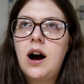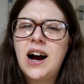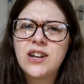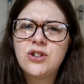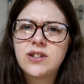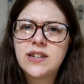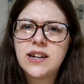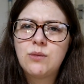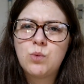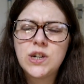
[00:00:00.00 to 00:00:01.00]
I just
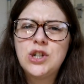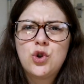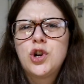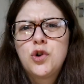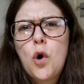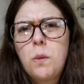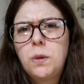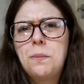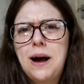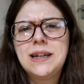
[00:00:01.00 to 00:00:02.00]
would enjoy
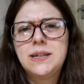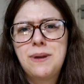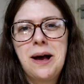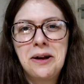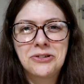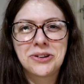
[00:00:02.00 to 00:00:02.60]
normal mice better,